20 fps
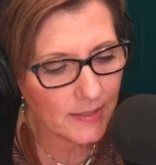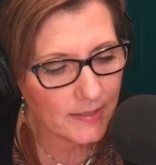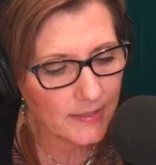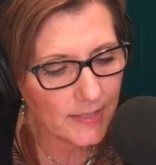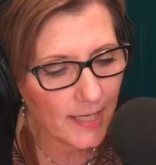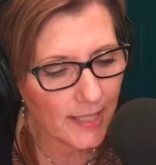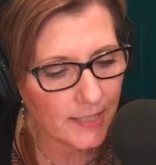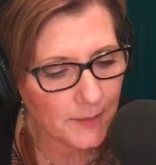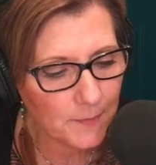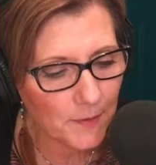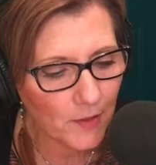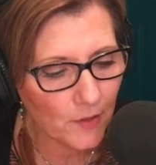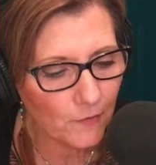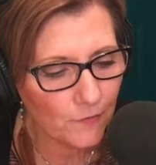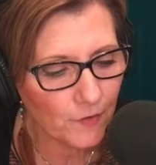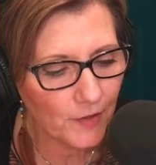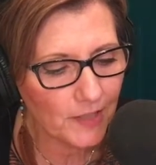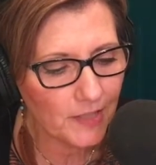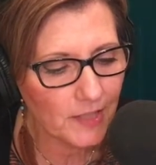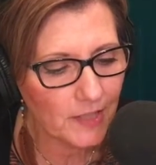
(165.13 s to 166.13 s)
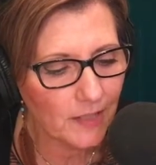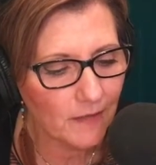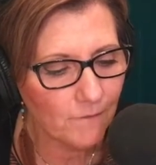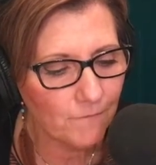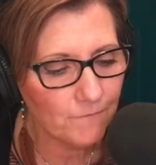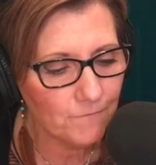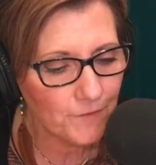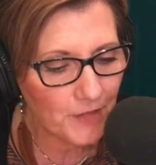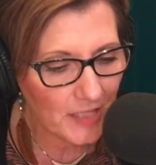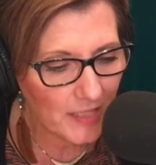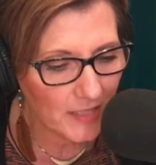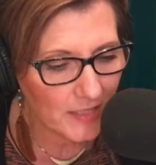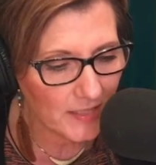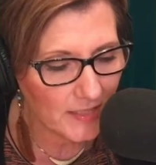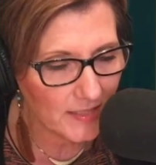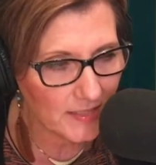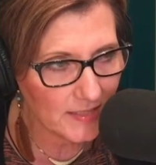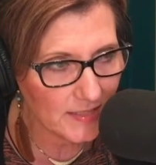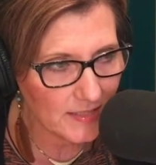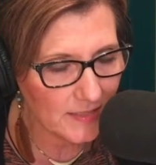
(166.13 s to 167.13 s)
taxpayer funding
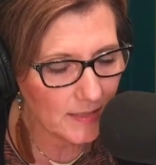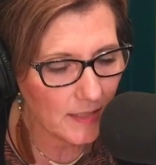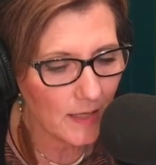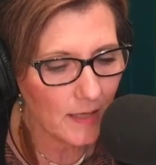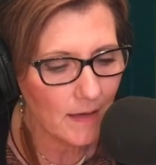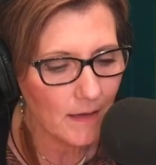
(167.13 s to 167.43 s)
frees